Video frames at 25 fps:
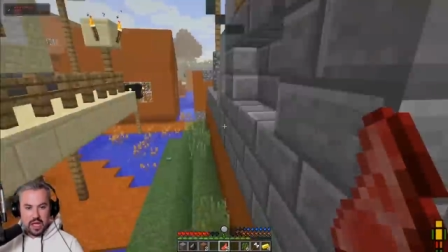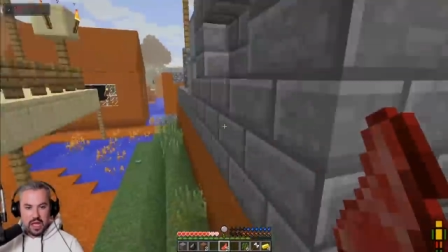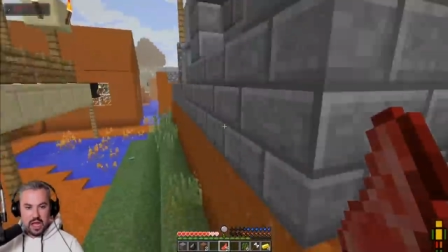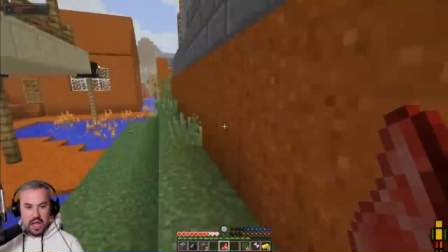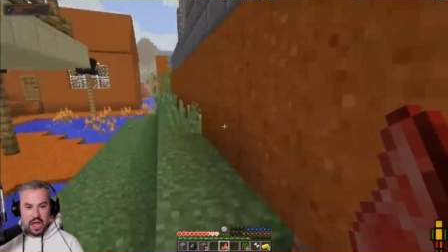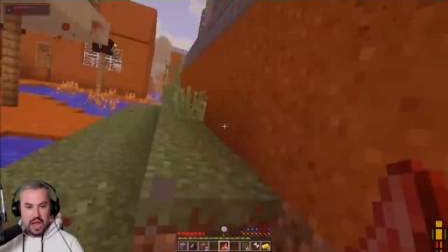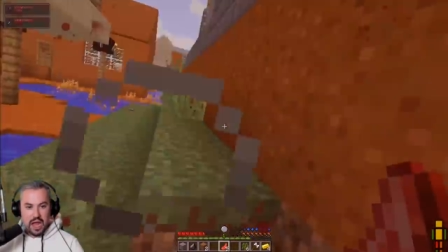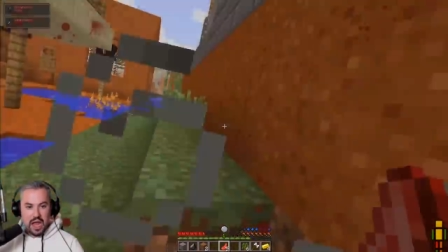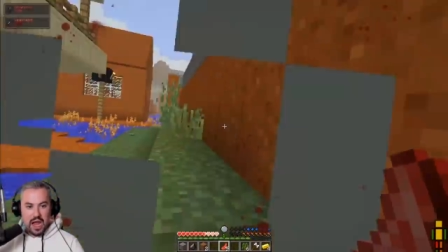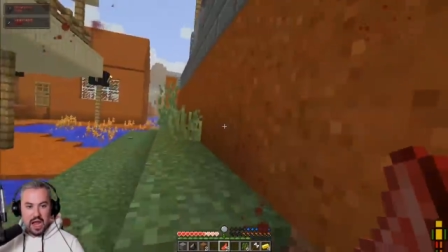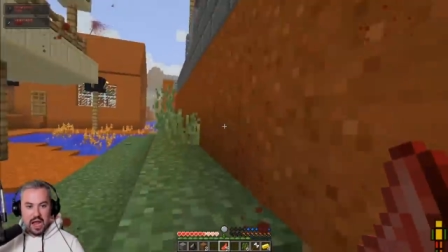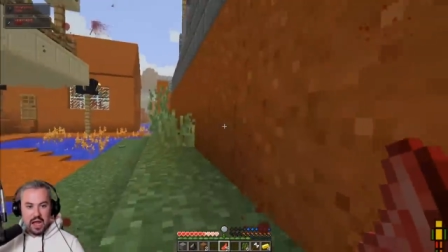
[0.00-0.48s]

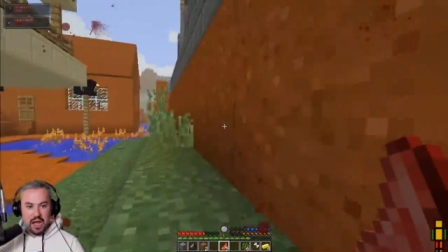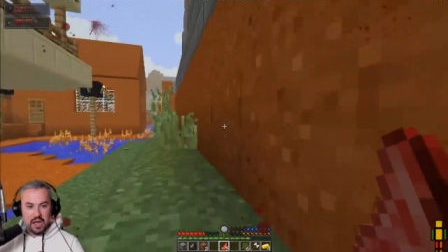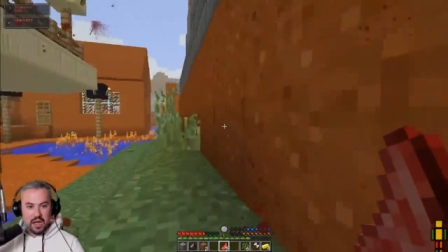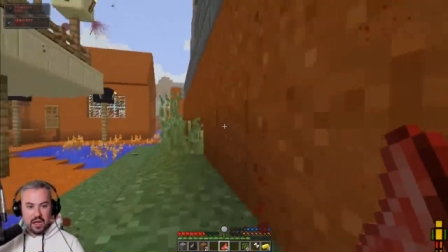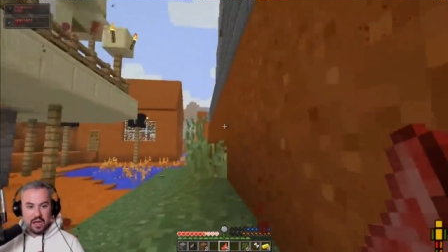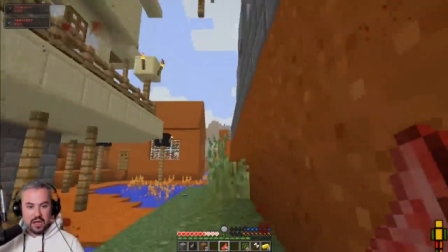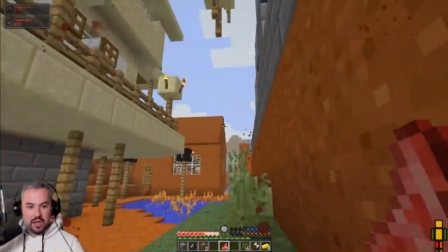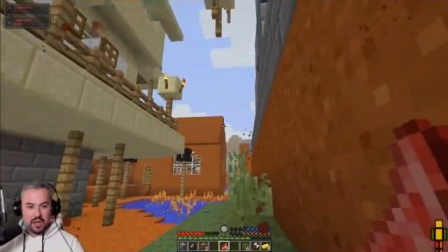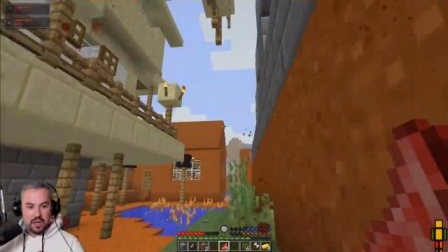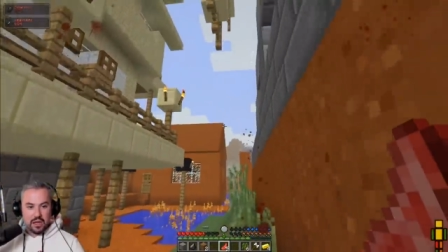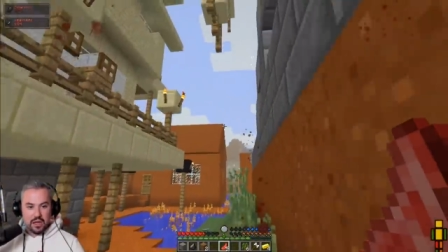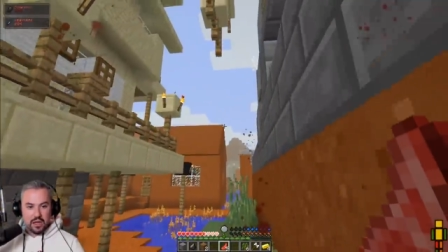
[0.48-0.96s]
Ah!
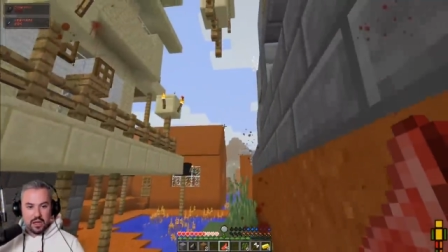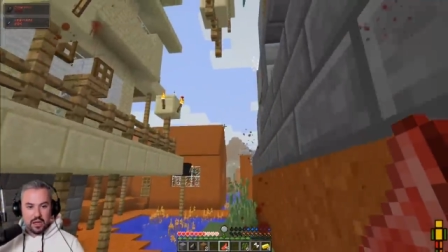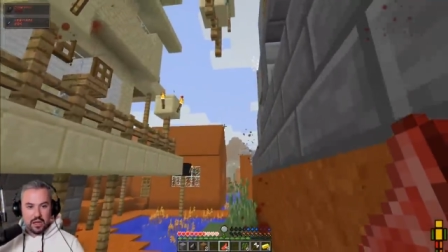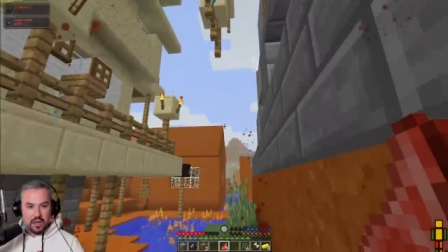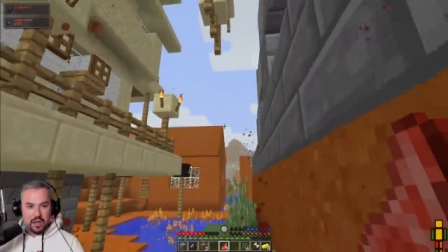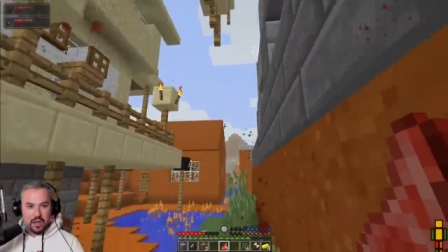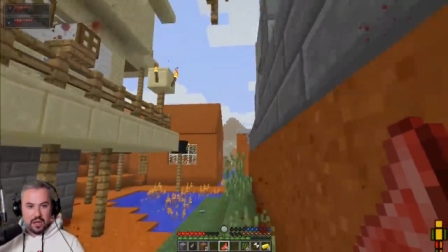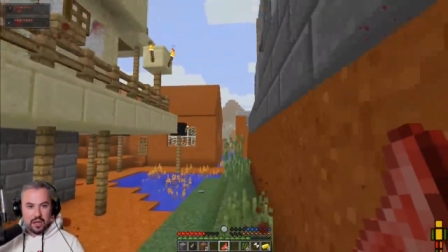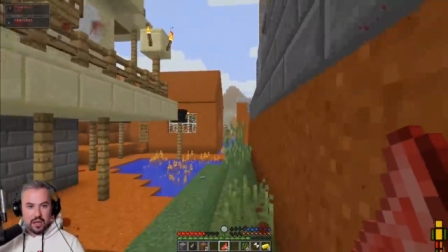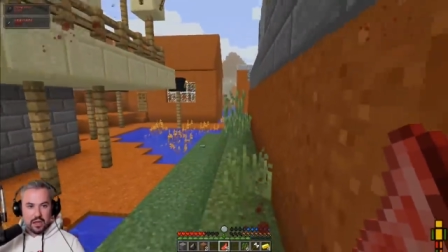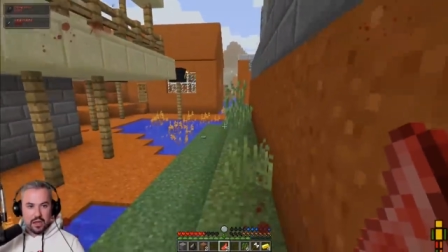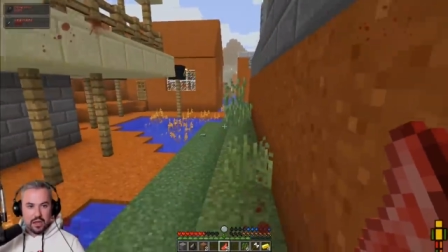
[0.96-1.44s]
Right,
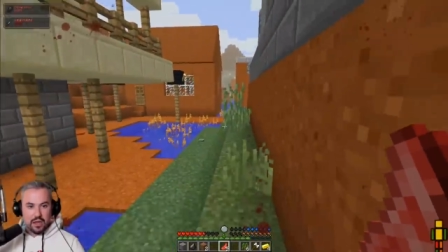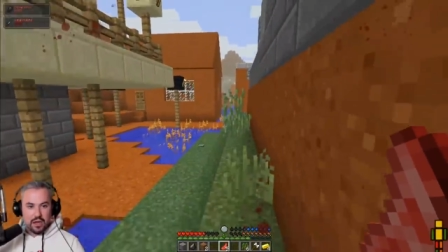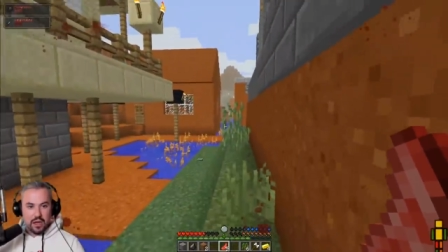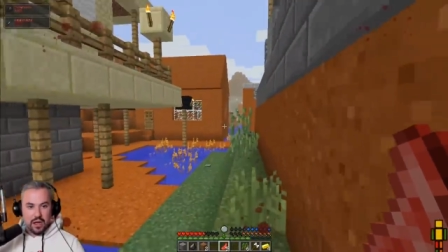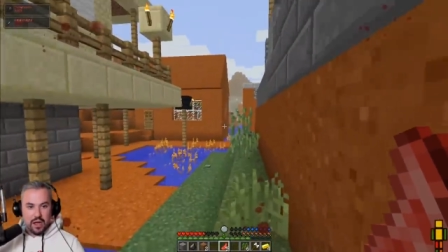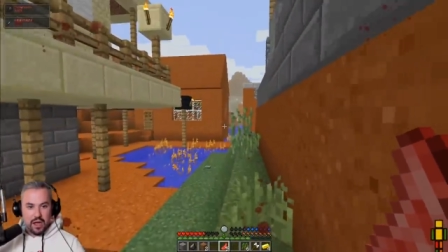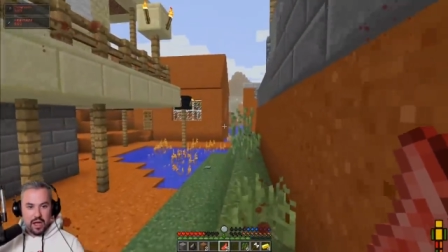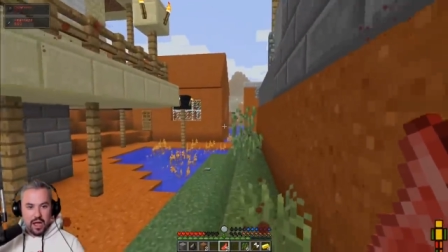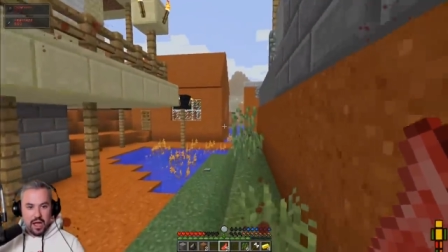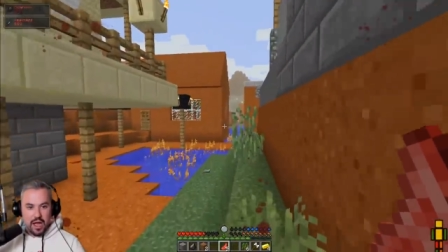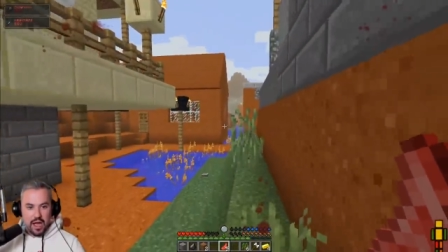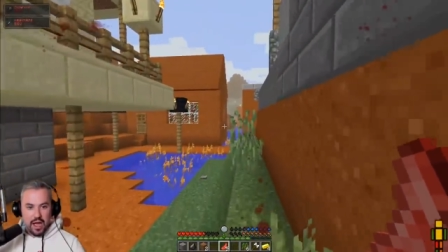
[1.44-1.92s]

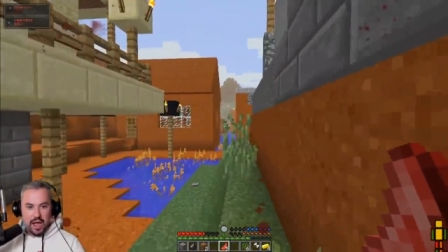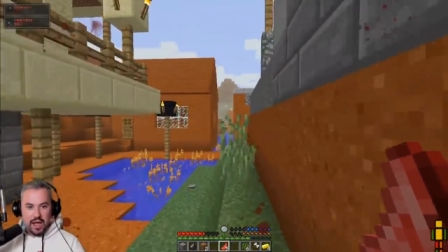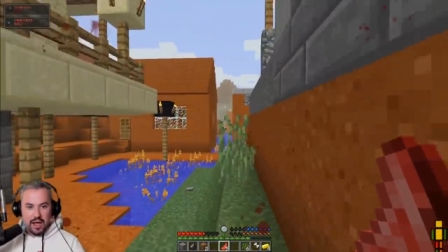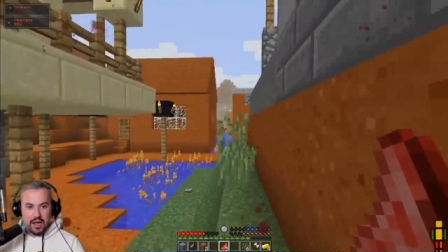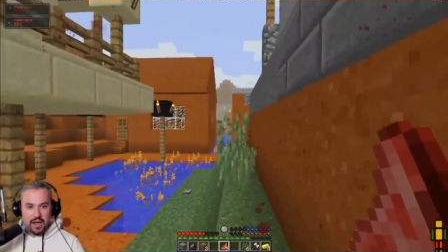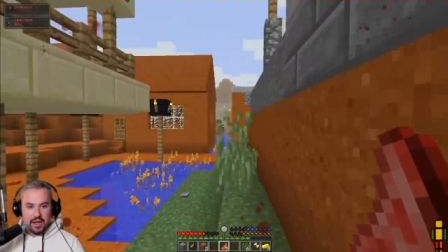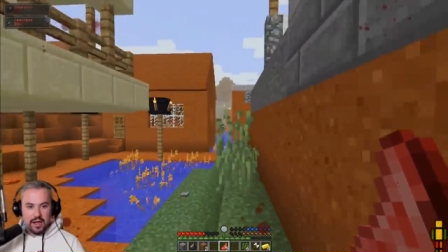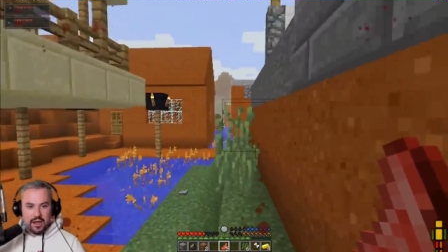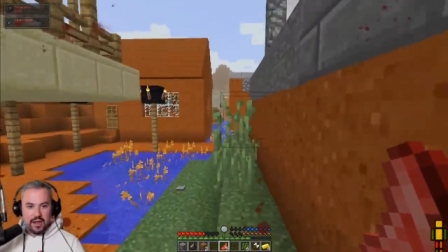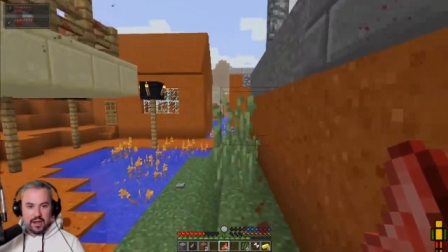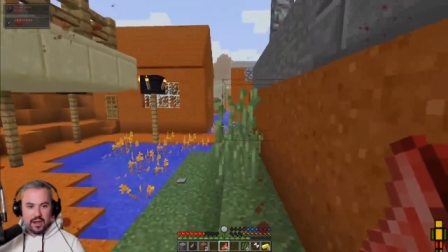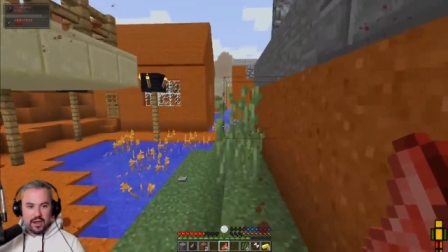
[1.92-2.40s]

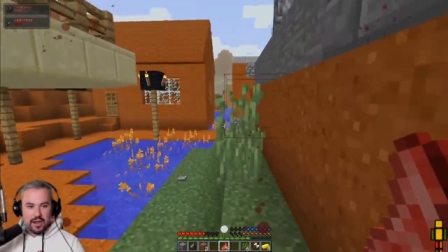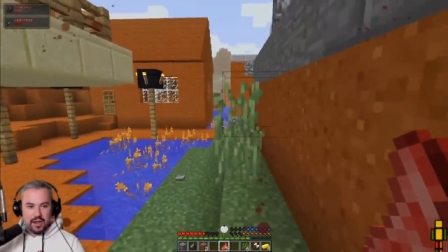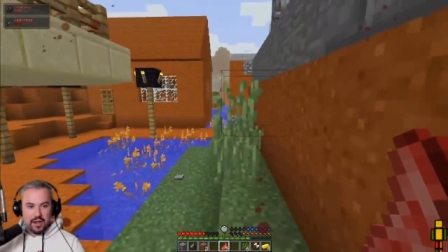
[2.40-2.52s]
Ah!